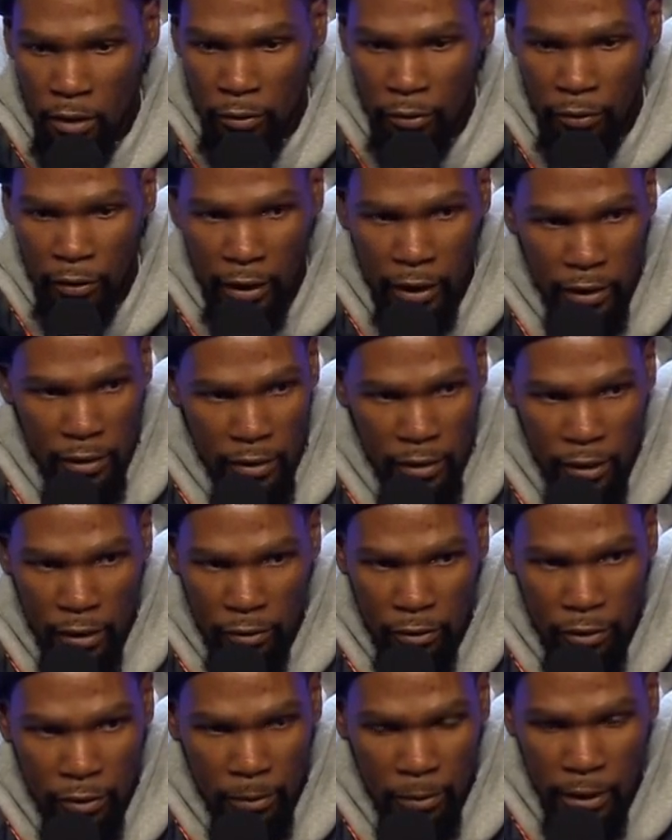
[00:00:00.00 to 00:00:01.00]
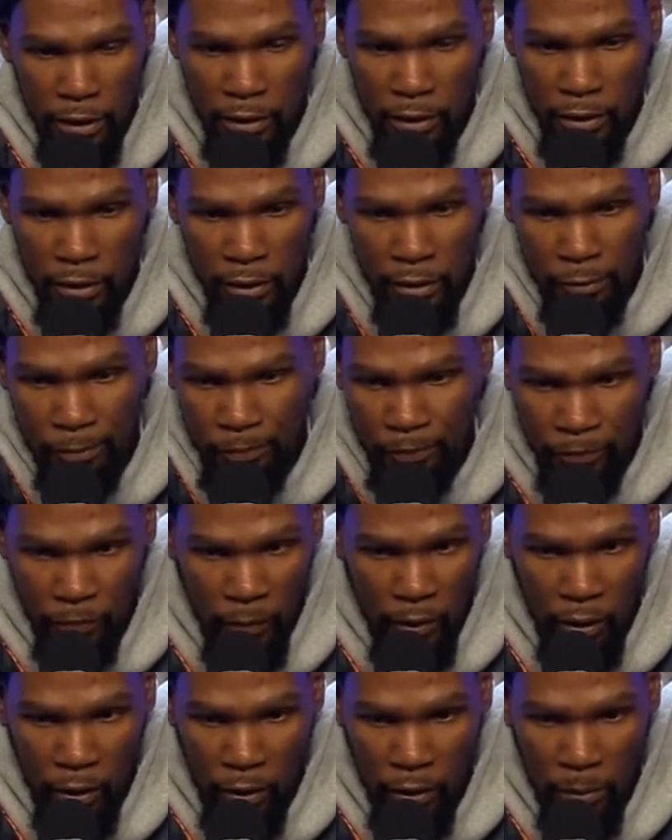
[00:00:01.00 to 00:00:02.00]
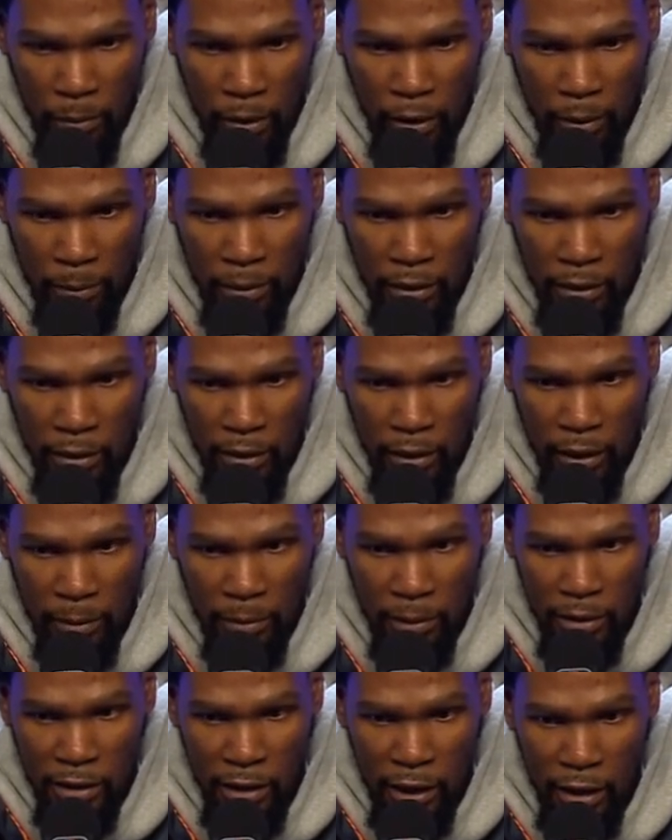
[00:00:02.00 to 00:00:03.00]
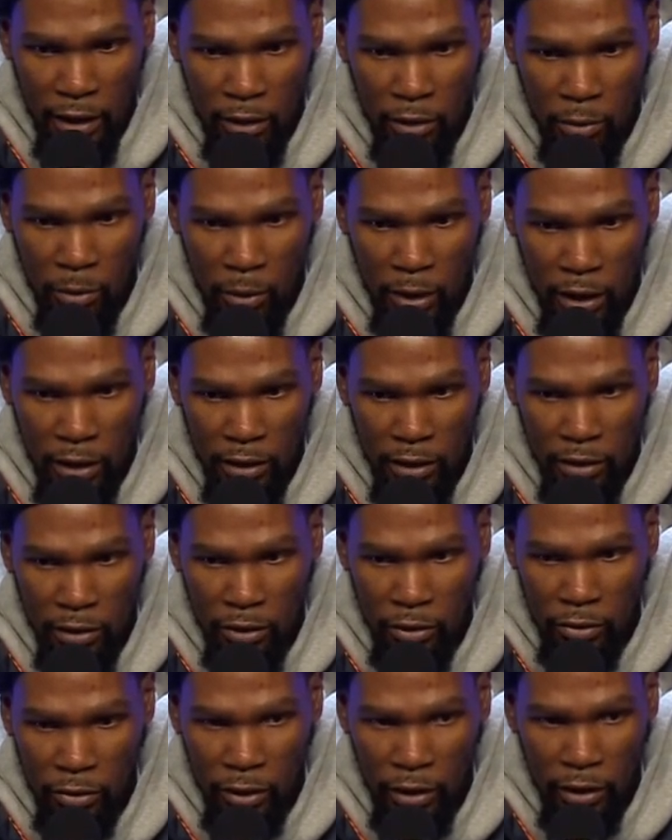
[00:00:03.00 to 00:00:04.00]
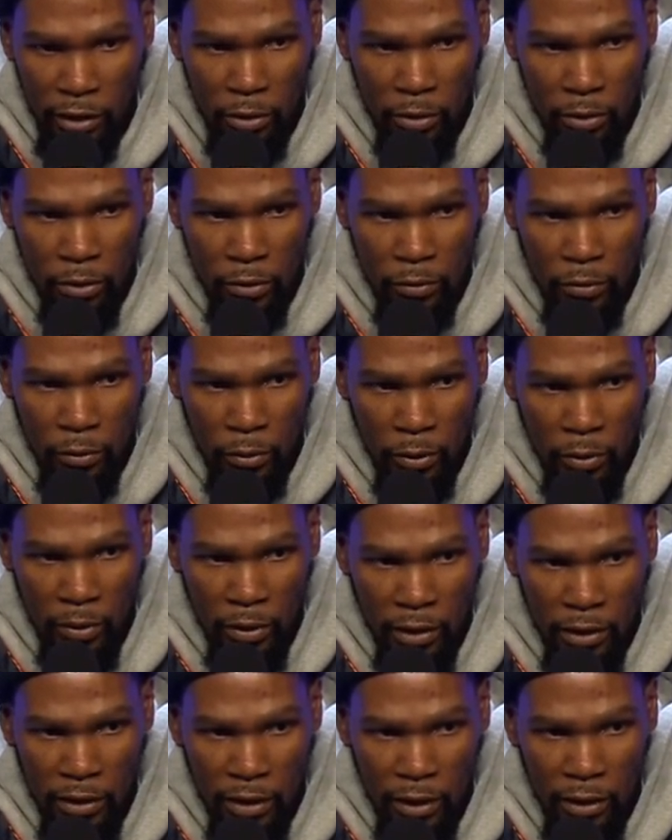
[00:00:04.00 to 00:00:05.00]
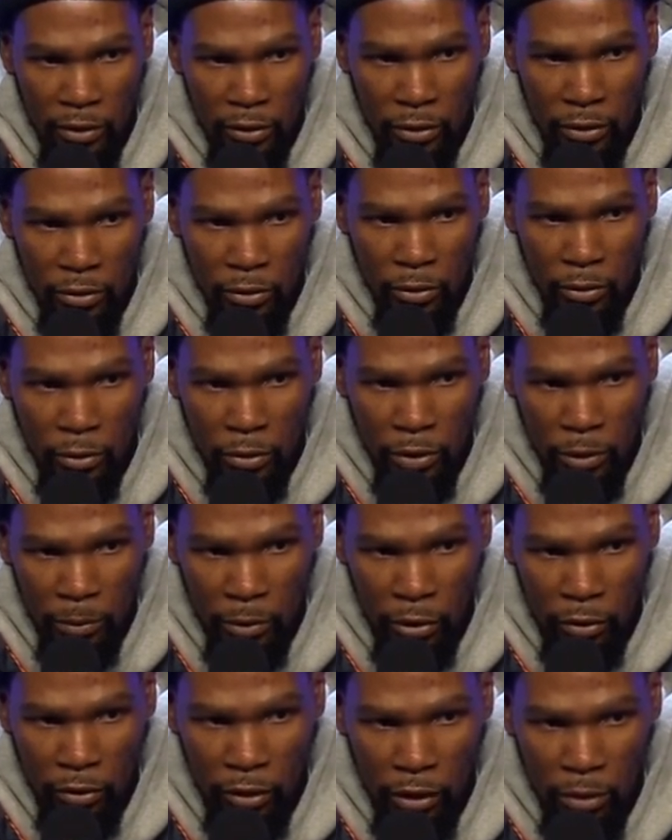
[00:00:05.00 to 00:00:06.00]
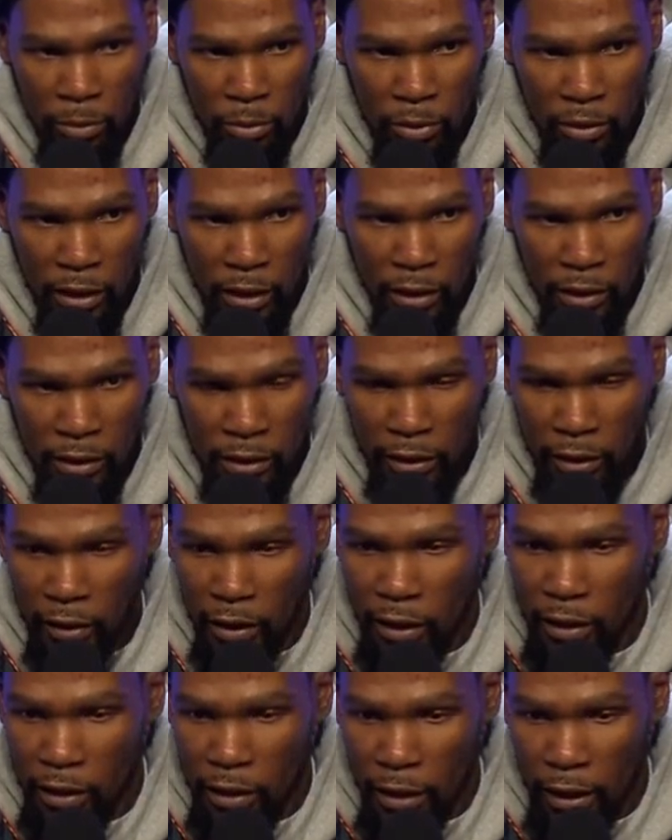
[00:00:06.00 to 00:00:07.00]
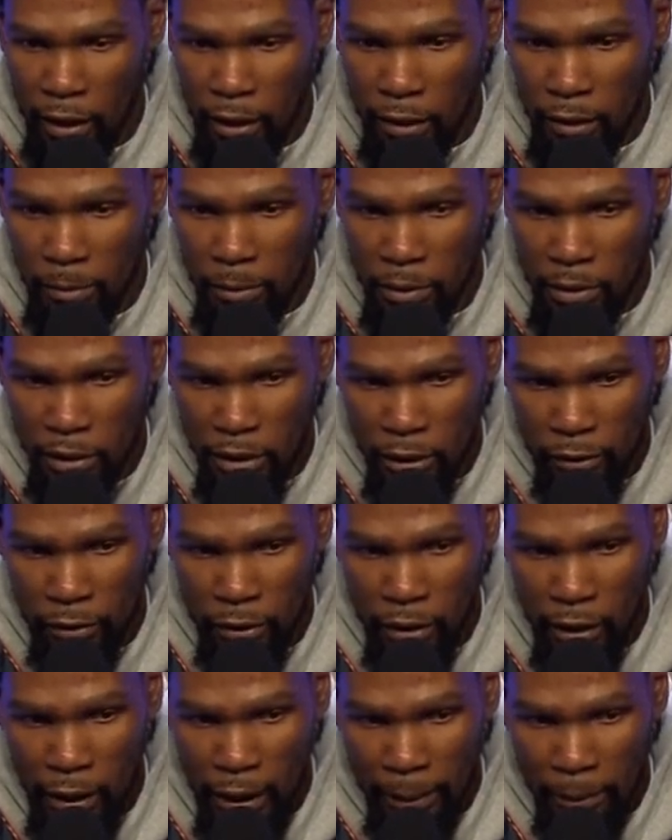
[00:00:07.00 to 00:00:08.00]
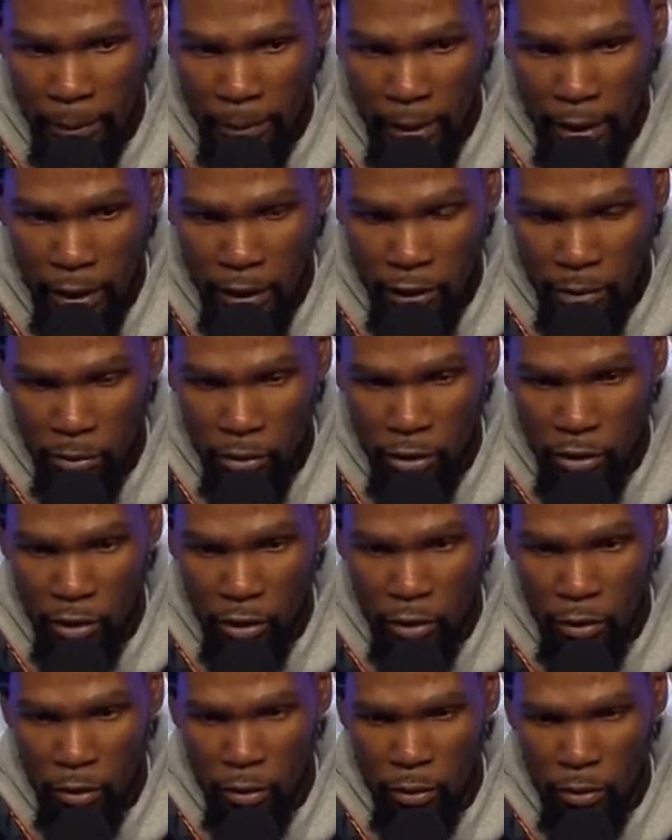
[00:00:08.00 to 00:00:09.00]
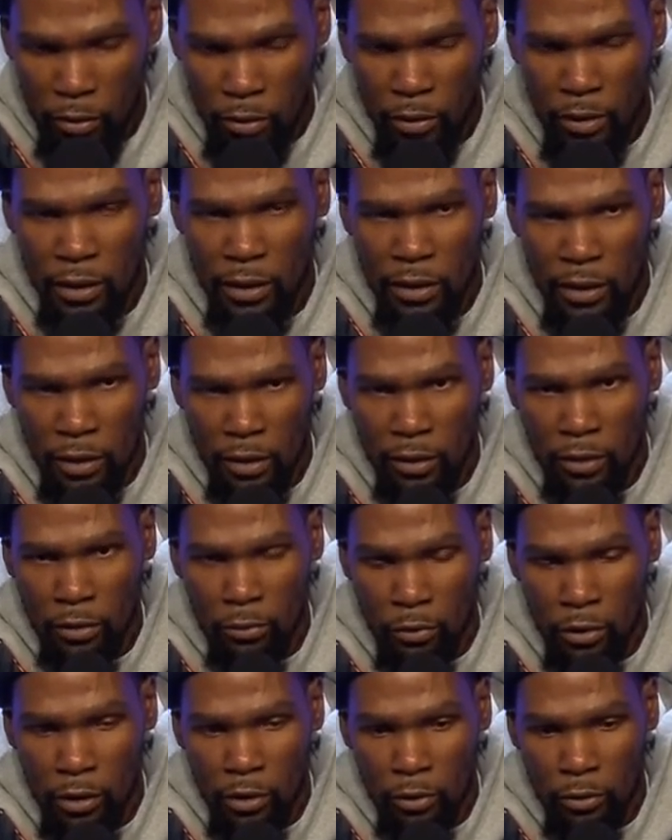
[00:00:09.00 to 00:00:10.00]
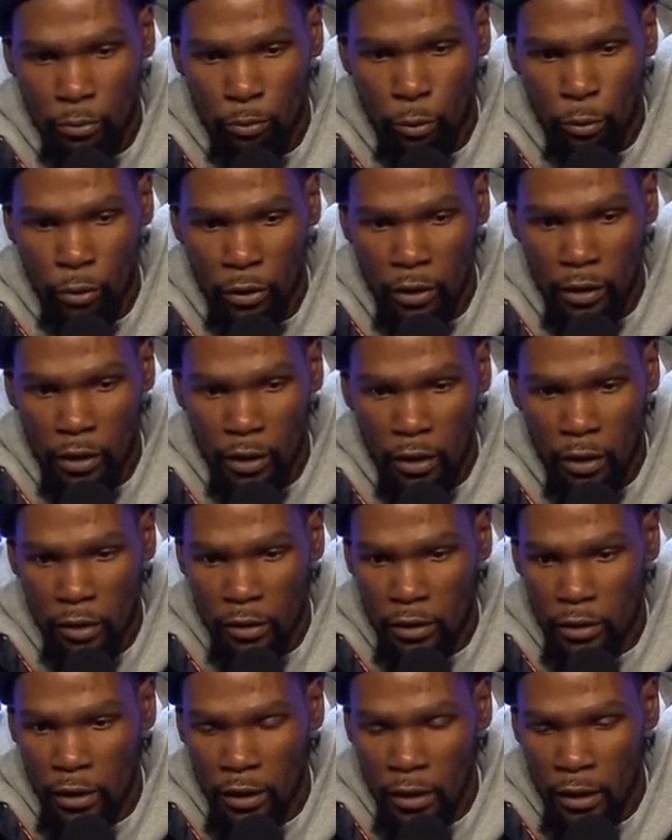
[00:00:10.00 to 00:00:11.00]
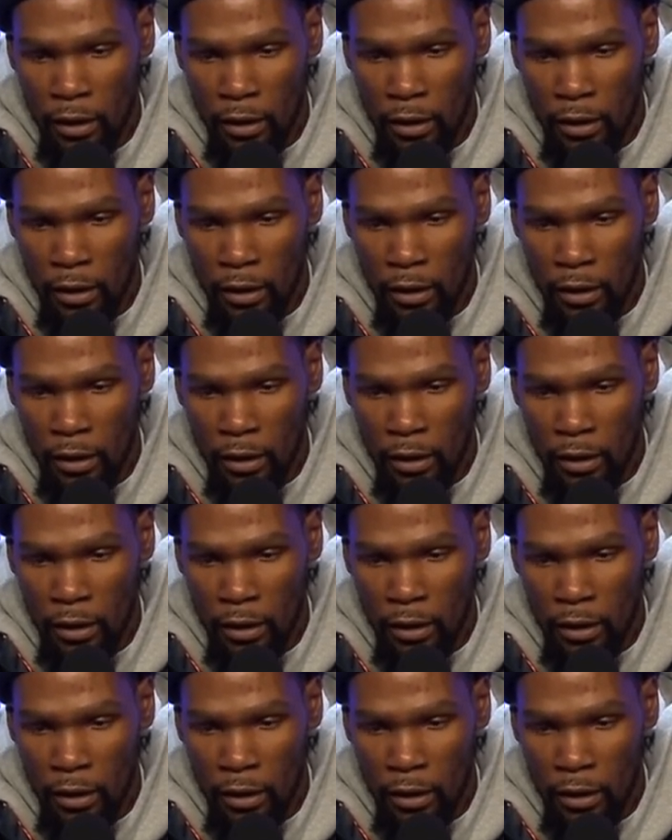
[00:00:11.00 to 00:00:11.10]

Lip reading: Fans love him. I'm excited to watch his career going forward because I know he's going to do some incredible things here in Indiana, but just for the game of basketball as a whole, you can tell he's one of those point guards